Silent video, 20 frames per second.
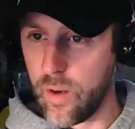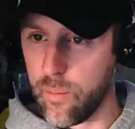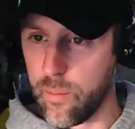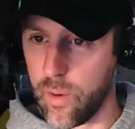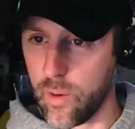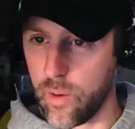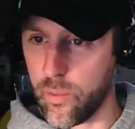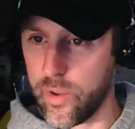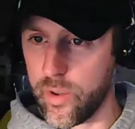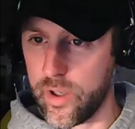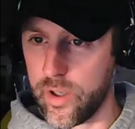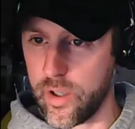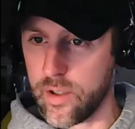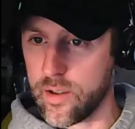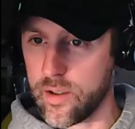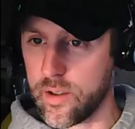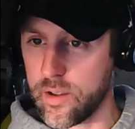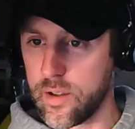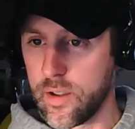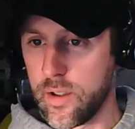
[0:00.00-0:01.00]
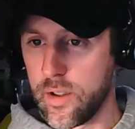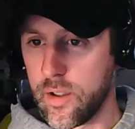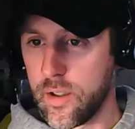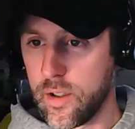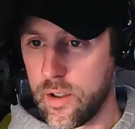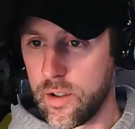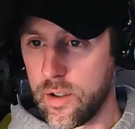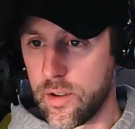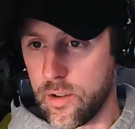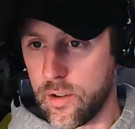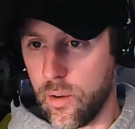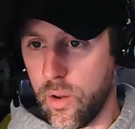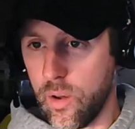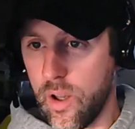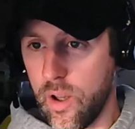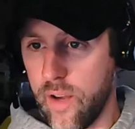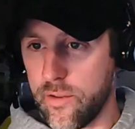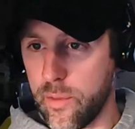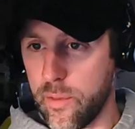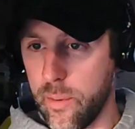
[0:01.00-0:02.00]
but we did. So I'll
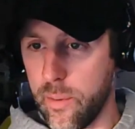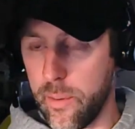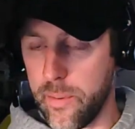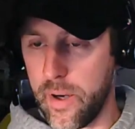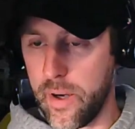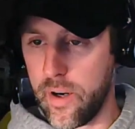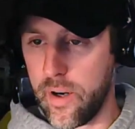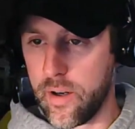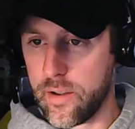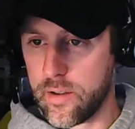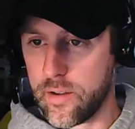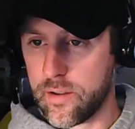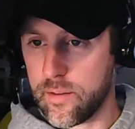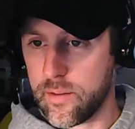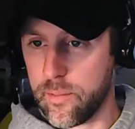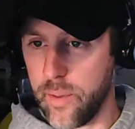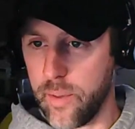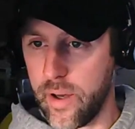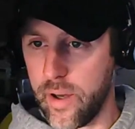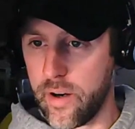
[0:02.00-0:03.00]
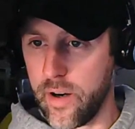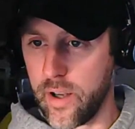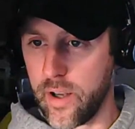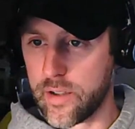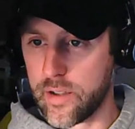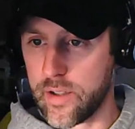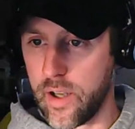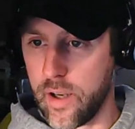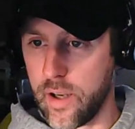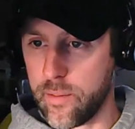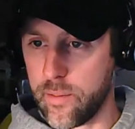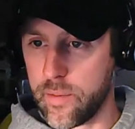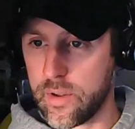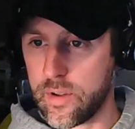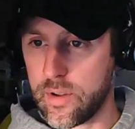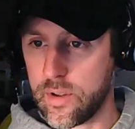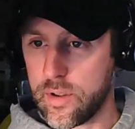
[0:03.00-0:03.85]
have to prepare better next time.